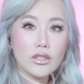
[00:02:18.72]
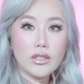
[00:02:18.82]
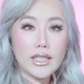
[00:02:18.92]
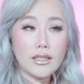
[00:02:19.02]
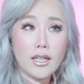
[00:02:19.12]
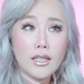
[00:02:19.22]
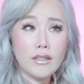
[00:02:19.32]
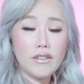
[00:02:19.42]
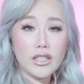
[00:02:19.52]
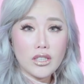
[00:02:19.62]
So there's
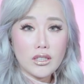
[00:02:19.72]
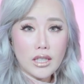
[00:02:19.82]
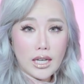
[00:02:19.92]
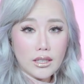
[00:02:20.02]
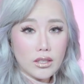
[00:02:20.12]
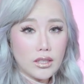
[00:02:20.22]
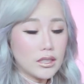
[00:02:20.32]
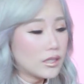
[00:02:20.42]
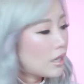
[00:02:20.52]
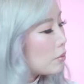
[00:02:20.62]
another function that I think
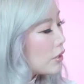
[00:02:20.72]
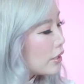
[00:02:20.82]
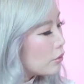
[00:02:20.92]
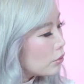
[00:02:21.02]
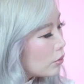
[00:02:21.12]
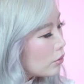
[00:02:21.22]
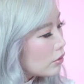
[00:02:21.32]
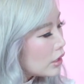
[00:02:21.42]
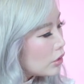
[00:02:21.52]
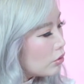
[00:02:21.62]
is like pretty cool,
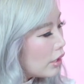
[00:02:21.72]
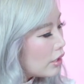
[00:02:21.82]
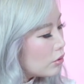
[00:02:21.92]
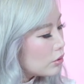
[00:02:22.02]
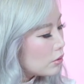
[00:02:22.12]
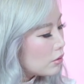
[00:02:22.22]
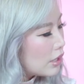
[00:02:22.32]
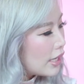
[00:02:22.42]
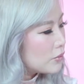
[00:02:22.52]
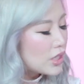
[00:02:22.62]
that you can also
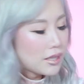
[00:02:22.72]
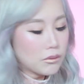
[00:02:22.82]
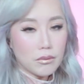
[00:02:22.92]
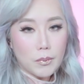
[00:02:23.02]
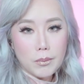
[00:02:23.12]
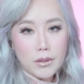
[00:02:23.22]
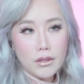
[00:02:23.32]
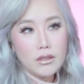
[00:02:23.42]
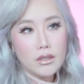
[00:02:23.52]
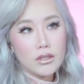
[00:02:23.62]
like chat with
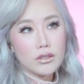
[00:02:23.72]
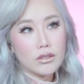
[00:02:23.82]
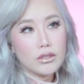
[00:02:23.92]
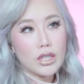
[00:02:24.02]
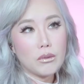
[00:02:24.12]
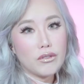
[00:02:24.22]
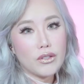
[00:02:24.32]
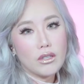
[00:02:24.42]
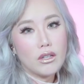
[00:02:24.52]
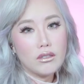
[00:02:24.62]
people. So chat with
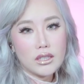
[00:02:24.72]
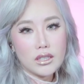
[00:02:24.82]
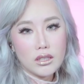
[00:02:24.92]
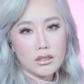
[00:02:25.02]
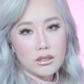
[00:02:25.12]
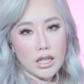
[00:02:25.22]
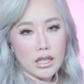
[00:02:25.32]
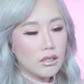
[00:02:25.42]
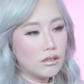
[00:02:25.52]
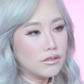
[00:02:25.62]
your long distance
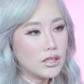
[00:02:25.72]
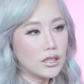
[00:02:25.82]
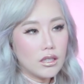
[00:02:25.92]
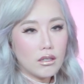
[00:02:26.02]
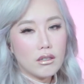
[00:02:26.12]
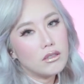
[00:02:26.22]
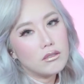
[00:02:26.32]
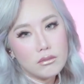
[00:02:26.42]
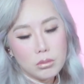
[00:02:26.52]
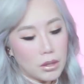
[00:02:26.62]
like lover or
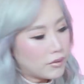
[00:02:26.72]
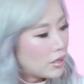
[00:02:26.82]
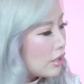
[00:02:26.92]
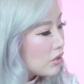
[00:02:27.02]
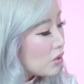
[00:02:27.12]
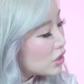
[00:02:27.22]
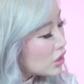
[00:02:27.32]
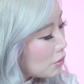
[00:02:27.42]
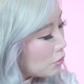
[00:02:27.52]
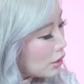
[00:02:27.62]
whoever else you want to
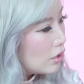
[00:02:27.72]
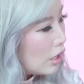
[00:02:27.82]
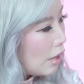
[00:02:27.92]
chat with.